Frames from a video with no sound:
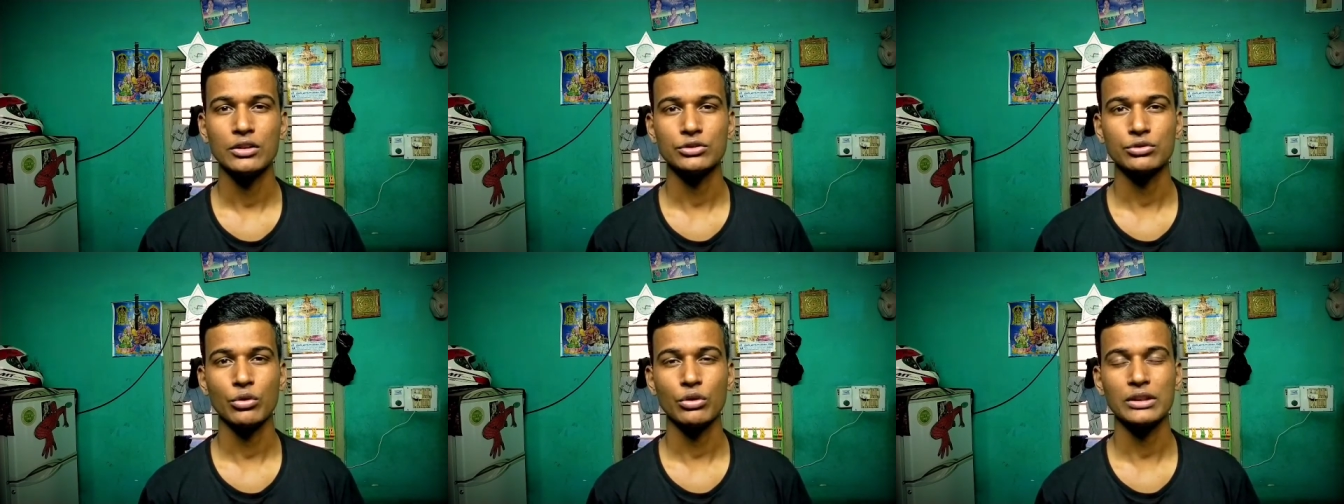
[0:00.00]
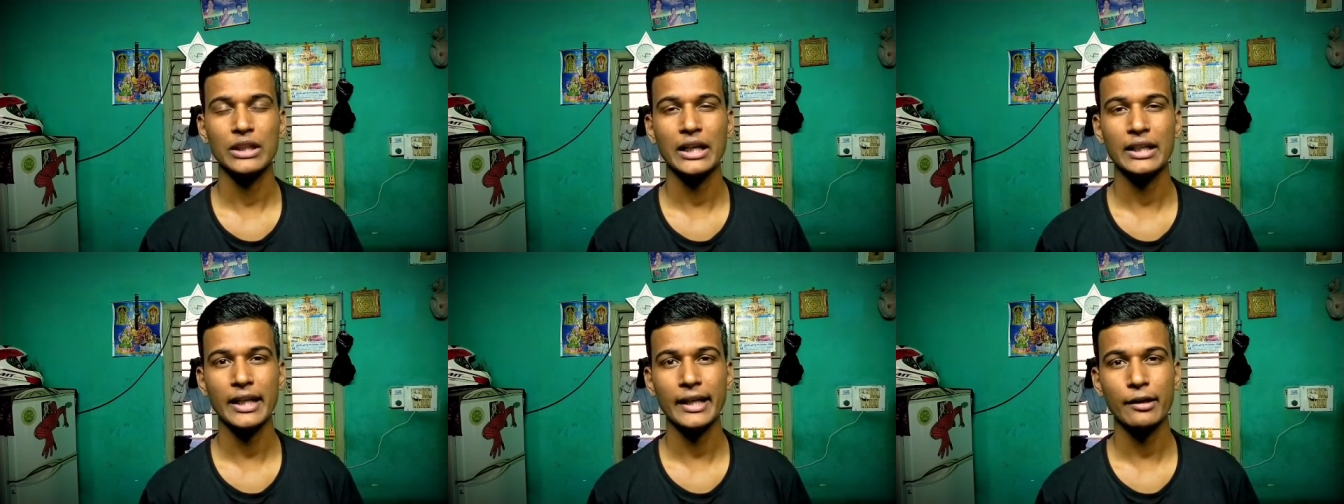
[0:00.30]

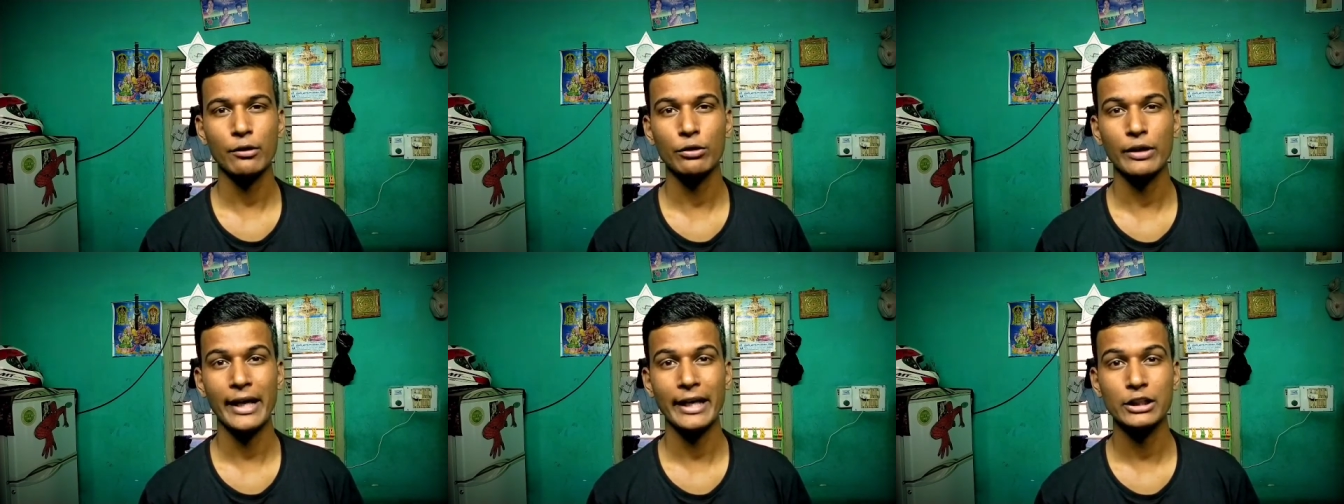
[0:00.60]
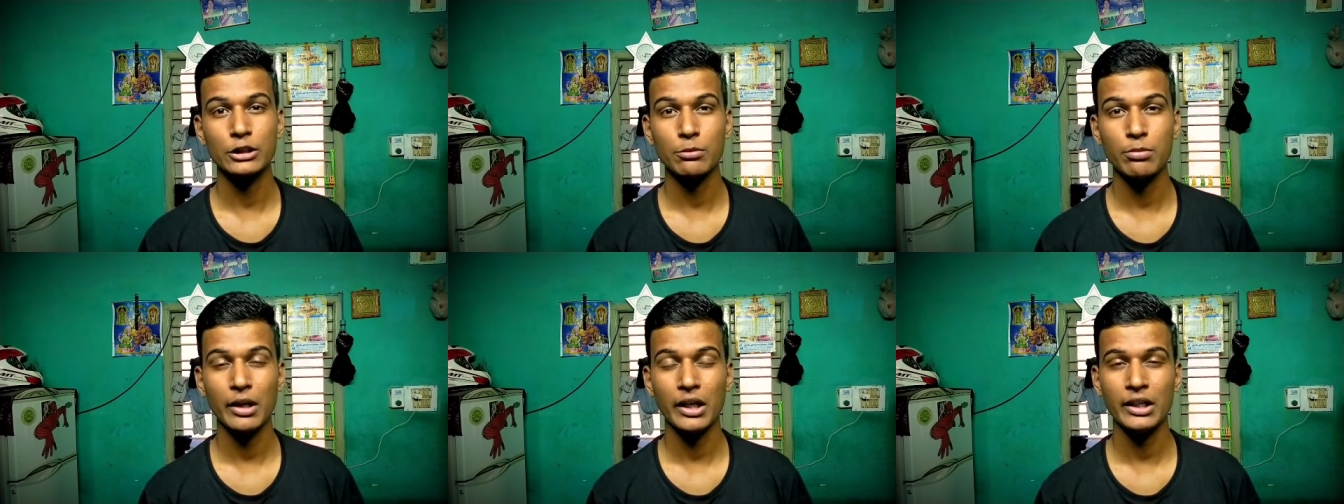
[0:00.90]
so that I could
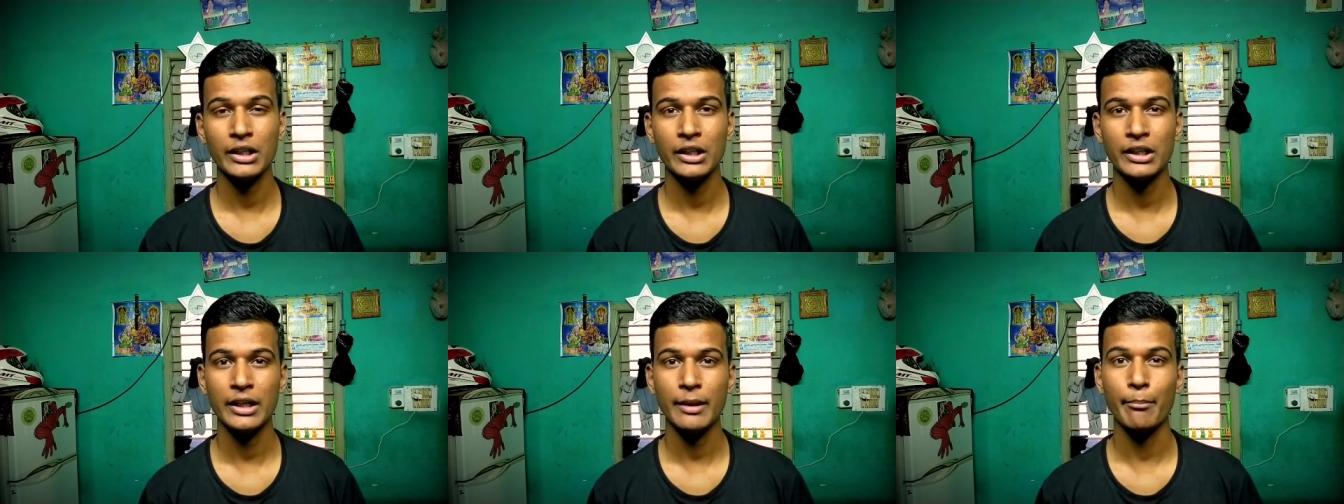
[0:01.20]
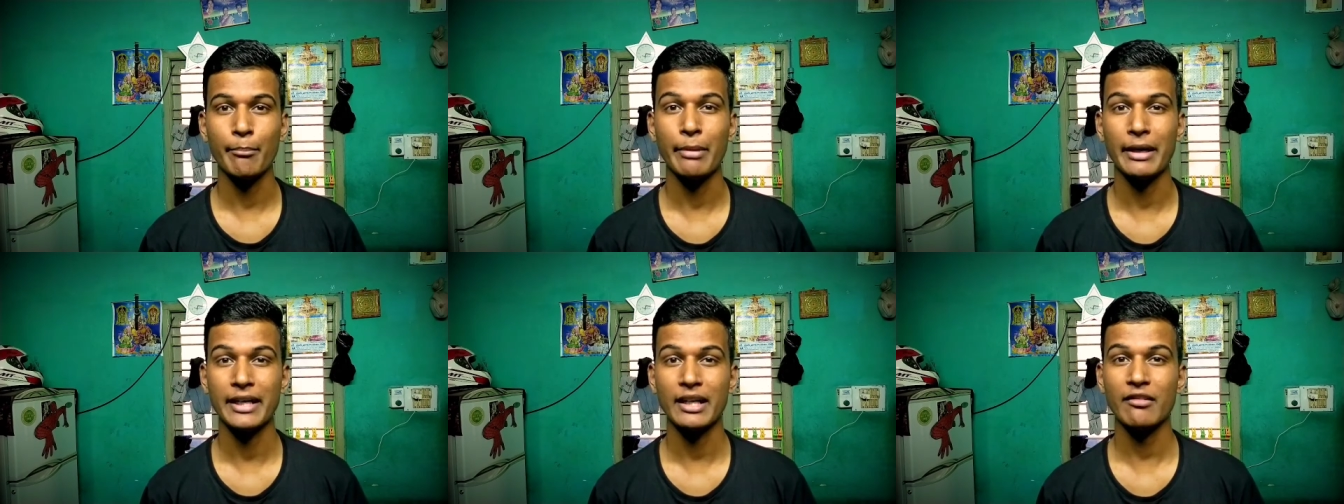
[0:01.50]
explain in
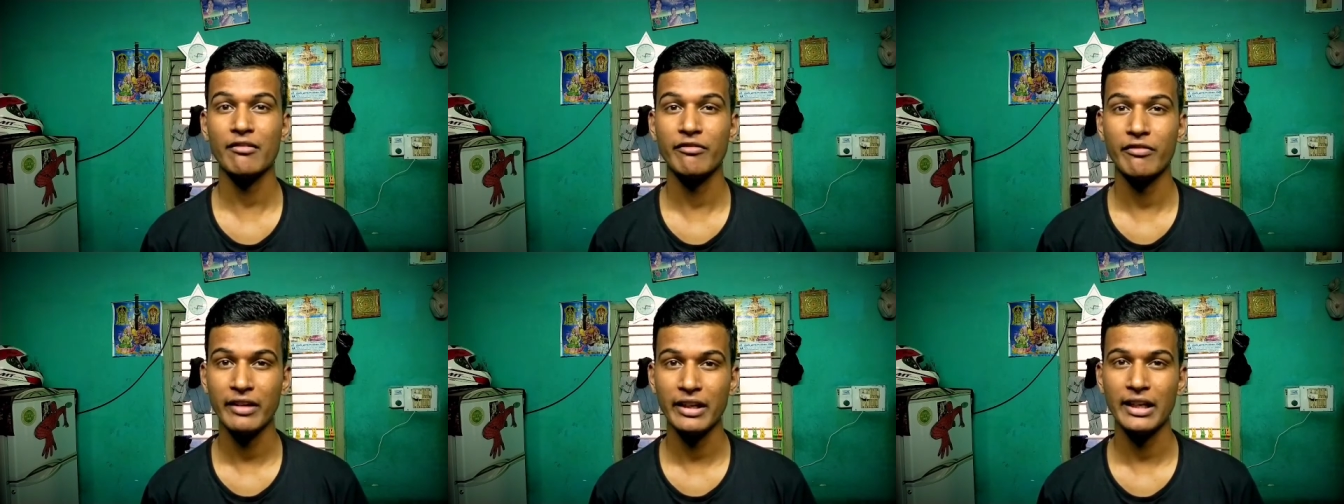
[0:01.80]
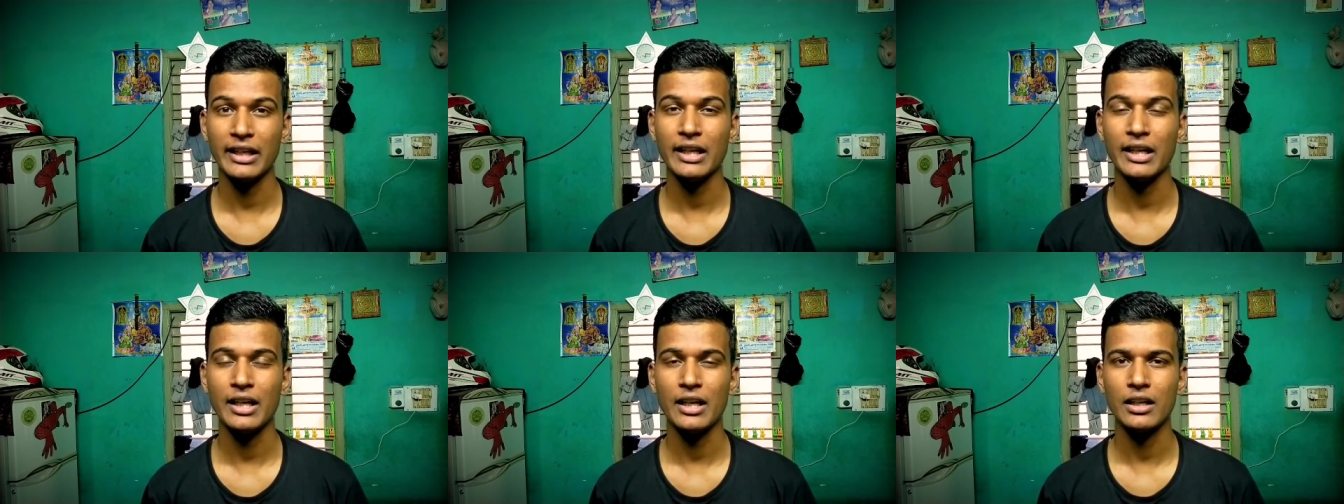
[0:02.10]
a better
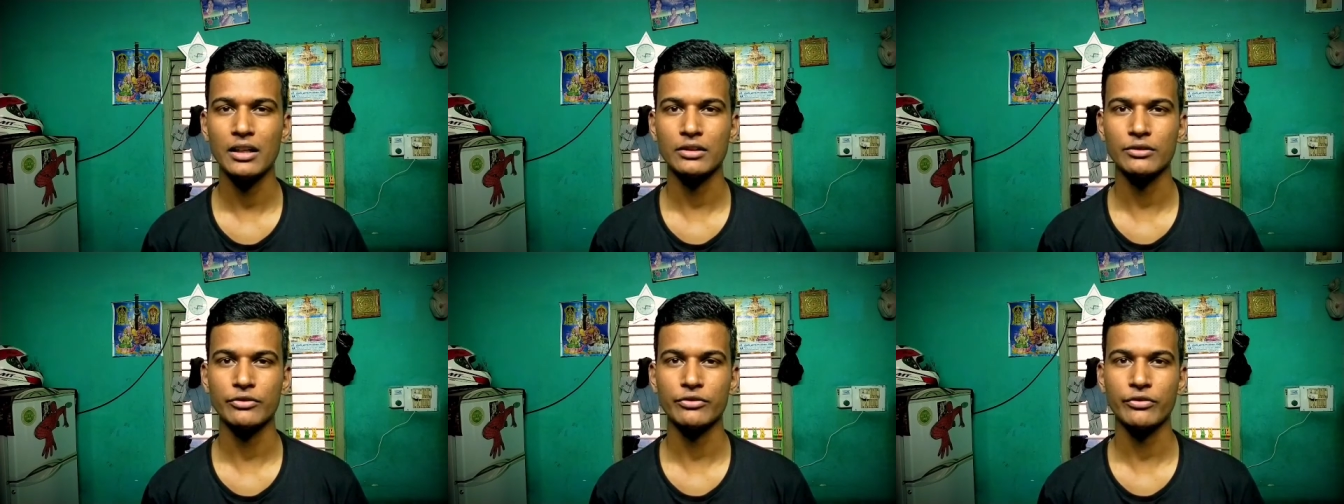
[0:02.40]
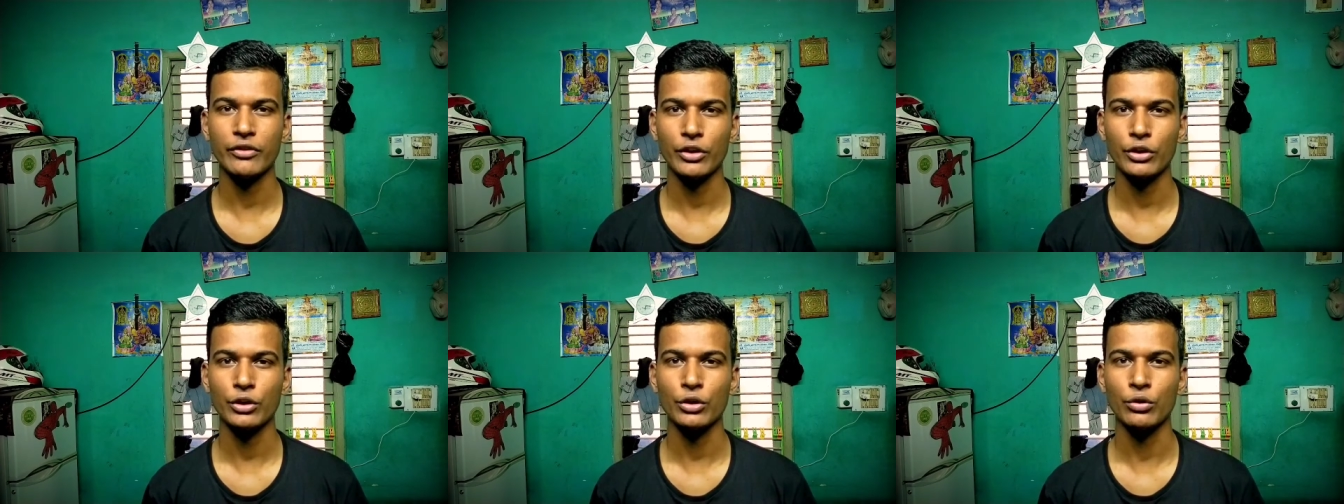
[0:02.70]
way
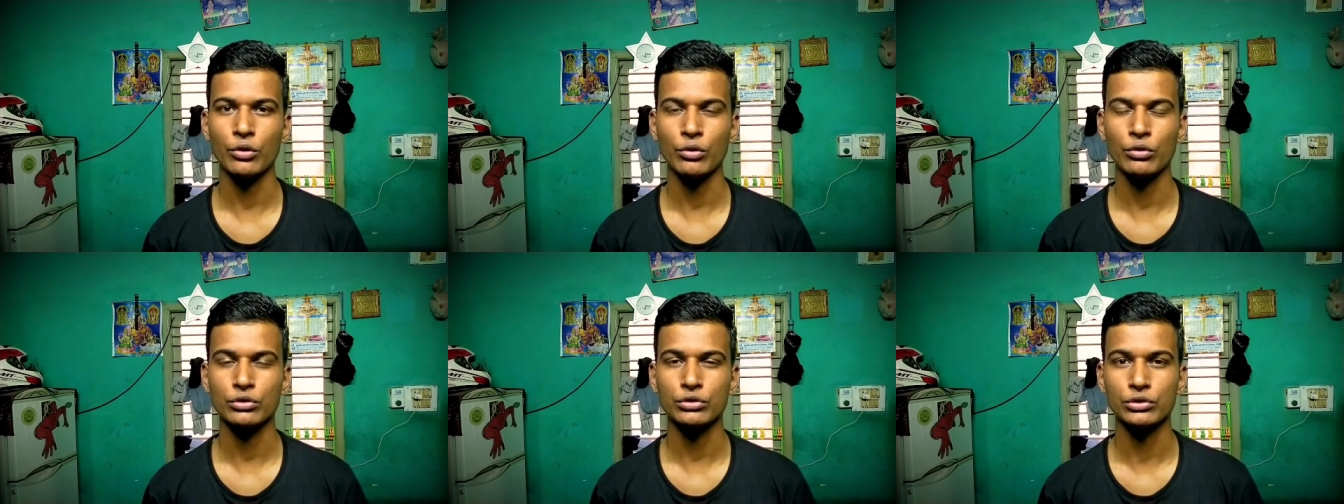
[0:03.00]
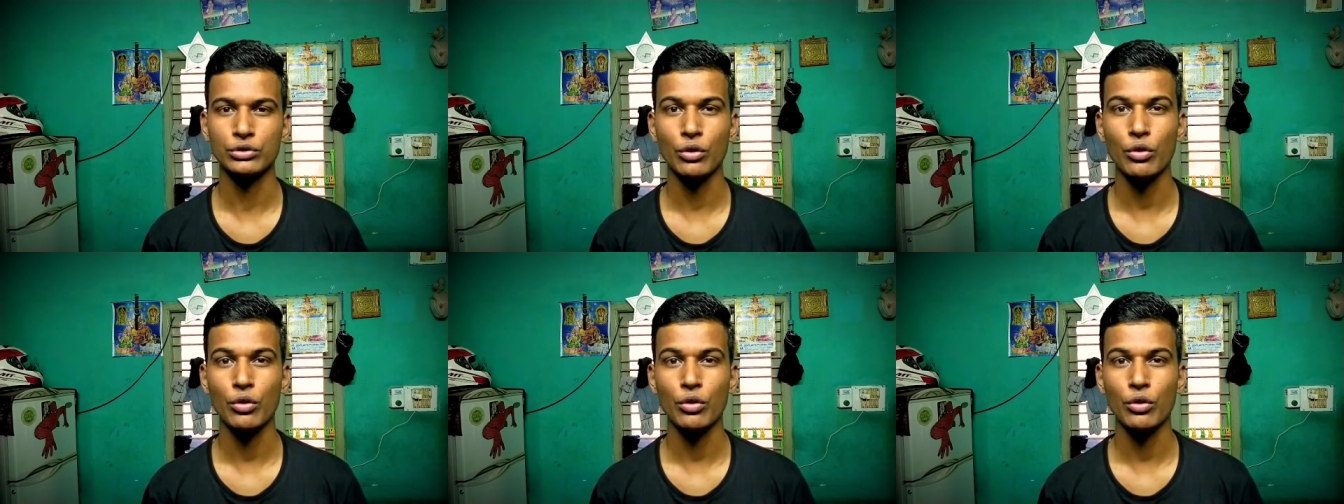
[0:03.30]
for you.